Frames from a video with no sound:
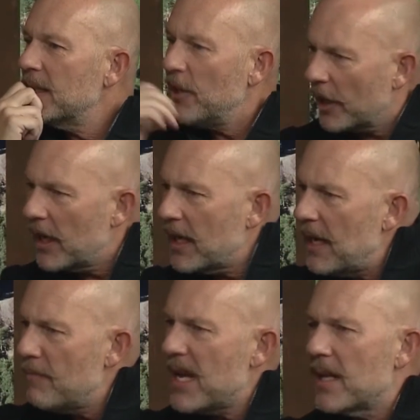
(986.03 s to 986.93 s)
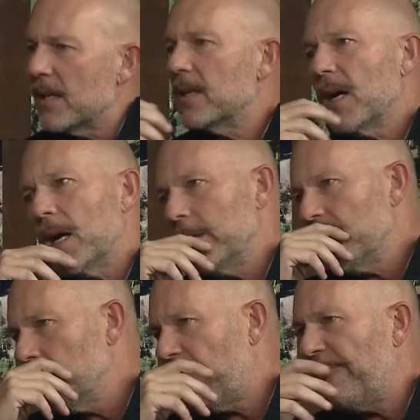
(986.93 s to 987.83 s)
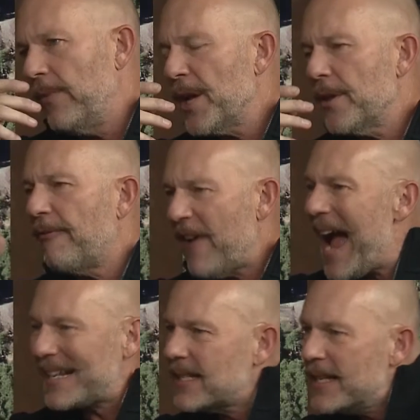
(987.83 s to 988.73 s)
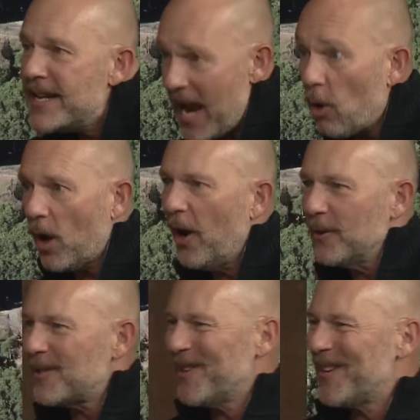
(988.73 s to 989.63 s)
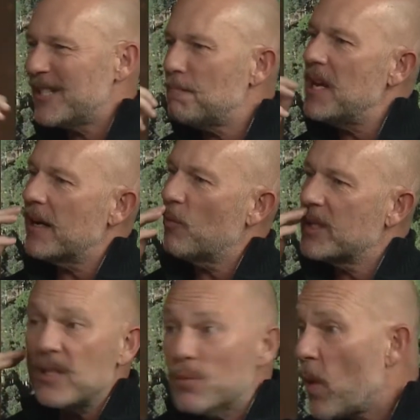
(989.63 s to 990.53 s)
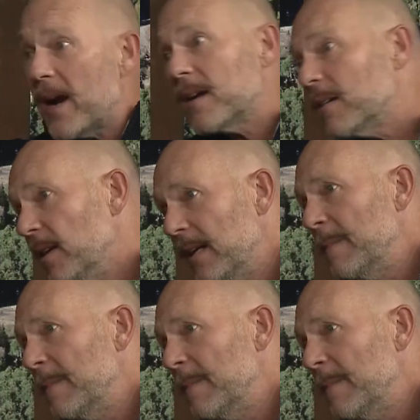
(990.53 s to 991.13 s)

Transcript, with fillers: you're going to keep me on the on the on the facts and narrow, so to speak, which is where